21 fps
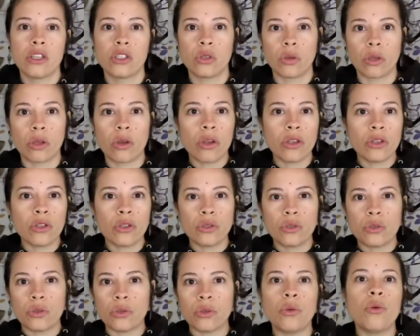So we're going
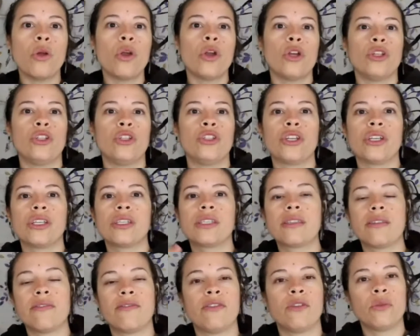to do
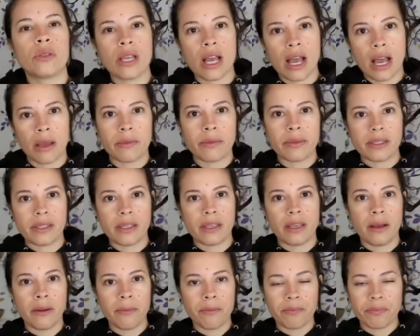just a few times
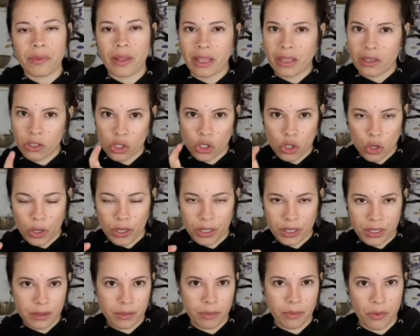here, like a
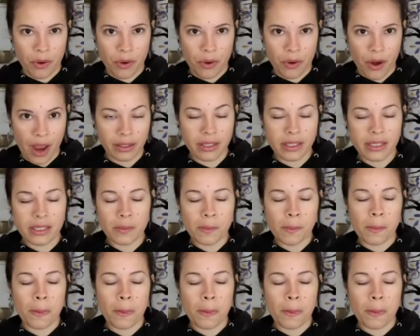short practice.